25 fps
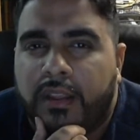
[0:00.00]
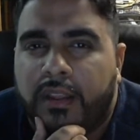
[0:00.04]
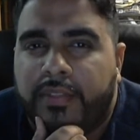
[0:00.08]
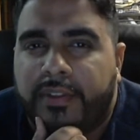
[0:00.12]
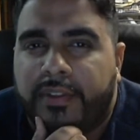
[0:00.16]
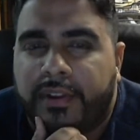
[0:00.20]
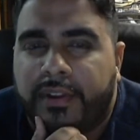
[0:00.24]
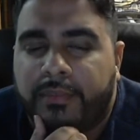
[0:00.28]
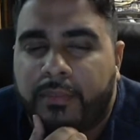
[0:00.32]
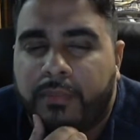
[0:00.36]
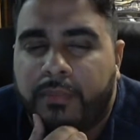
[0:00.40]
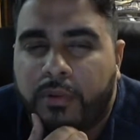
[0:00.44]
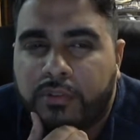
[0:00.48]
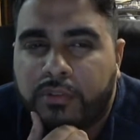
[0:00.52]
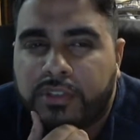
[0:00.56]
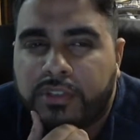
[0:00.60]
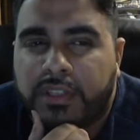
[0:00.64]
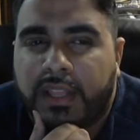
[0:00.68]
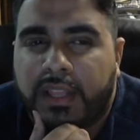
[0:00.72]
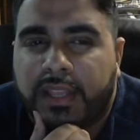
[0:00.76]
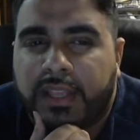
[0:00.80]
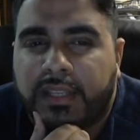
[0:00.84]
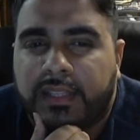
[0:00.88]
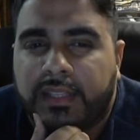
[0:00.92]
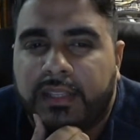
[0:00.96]
They're most
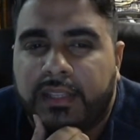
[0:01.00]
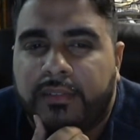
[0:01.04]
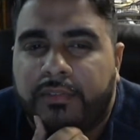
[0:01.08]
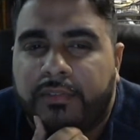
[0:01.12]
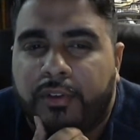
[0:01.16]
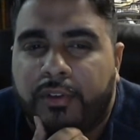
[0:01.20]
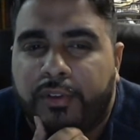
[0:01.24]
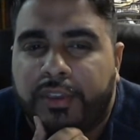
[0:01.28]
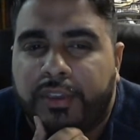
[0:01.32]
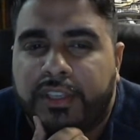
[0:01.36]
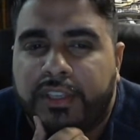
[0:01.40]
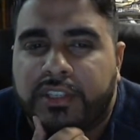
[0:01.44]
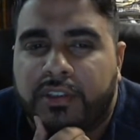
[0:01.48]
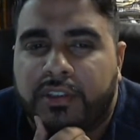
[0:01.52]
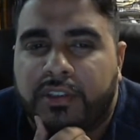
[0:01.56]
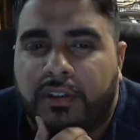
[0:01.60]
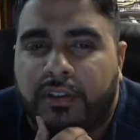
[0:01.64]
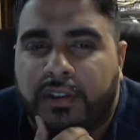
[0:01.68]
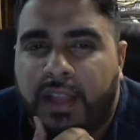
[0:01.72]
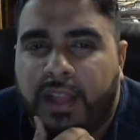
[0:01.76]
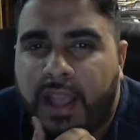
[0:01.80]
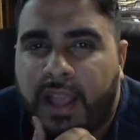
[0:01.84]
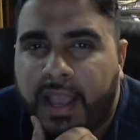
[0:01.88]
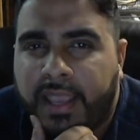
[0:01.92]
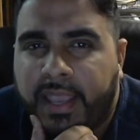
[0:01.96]
likely focused
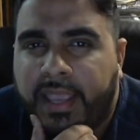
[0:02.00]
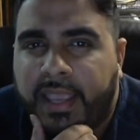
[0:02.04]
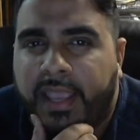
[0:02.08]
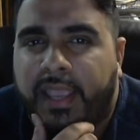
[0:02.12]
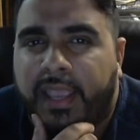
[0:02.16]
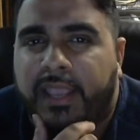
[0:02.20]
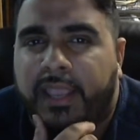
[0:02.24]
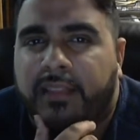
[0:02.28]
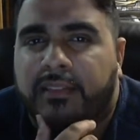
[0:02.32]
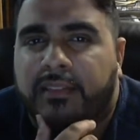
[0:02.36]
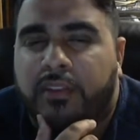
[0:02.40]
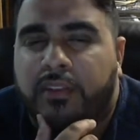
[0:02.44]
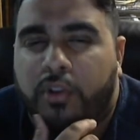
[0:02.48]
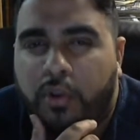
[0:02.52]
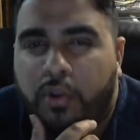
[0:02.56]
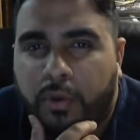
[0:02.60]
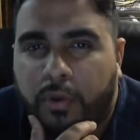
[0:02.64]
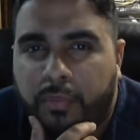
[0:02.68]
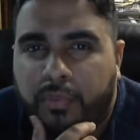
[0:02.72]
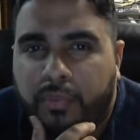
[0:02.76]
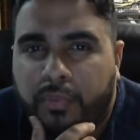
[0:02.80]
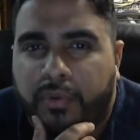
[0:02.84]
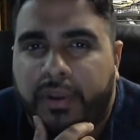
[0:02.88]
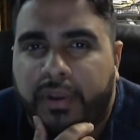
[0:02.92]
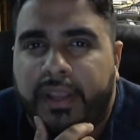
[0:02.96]
on high-end
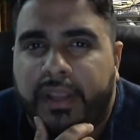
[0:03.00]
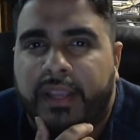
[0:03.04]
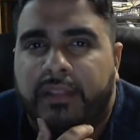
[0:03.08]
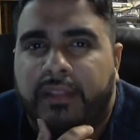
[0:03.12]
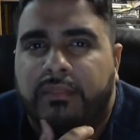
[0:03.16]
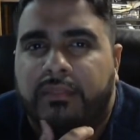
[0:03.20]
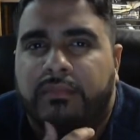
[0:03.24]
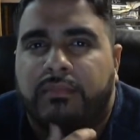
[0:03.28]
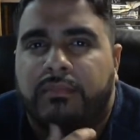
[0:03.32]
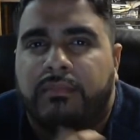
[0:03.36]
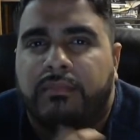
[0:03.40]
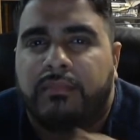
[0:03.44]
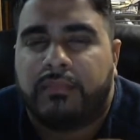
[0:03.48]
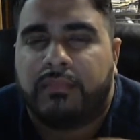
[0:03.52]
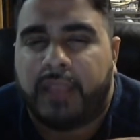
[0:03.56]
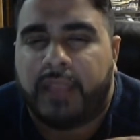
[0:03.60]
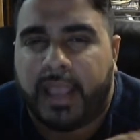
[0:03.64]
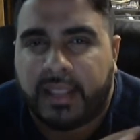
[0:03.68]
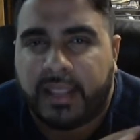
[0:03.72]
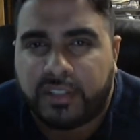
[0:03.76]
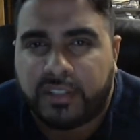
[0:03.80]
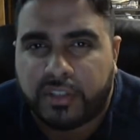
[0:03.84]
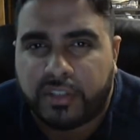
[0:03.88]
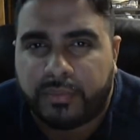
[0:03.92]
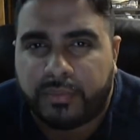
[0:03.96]
corporate
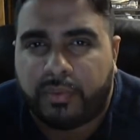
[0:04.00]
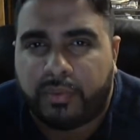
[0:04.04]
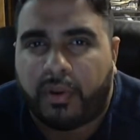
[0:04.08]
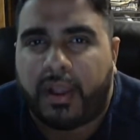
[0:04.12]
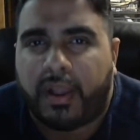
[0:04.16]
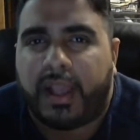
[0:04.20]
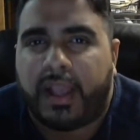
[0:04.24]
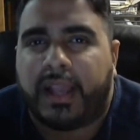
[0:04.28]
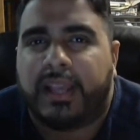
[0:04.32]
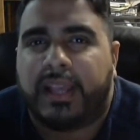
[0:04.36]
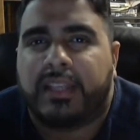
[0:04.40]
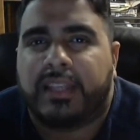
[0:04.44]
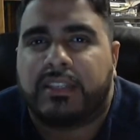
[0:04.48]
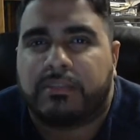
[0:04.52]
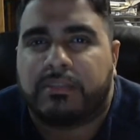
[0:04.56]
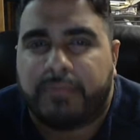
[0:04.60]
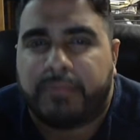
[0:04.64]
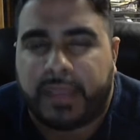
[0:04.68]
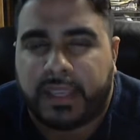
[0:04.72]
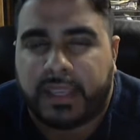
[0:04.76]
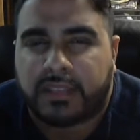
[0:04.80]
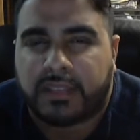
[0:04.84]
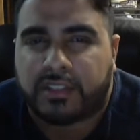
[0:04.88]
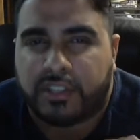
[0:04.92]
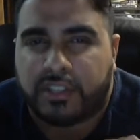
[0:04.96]

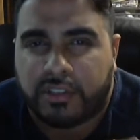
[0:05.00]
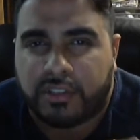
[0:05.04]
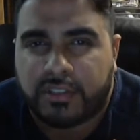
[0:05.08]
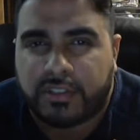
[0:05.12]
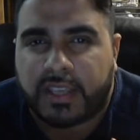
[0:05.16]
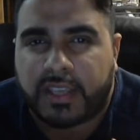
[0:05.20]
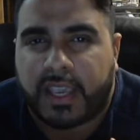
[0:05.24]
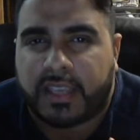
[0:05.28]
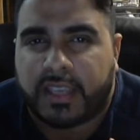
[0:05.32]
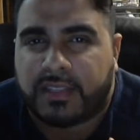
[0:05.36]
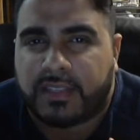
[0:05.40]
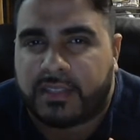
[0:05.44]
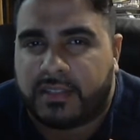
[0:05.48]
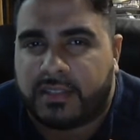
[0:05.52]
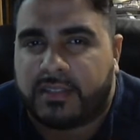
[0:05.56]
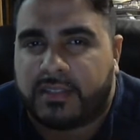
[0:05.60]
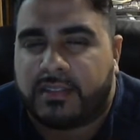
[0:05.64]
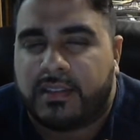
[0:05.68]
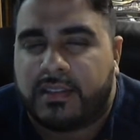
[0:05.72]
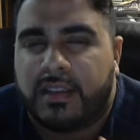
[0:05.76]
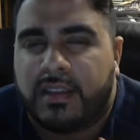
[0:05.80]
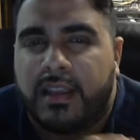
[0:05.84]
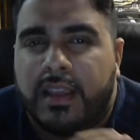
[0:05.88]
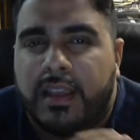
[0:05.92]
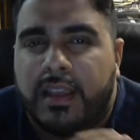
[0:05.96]
enterprise-based use cases.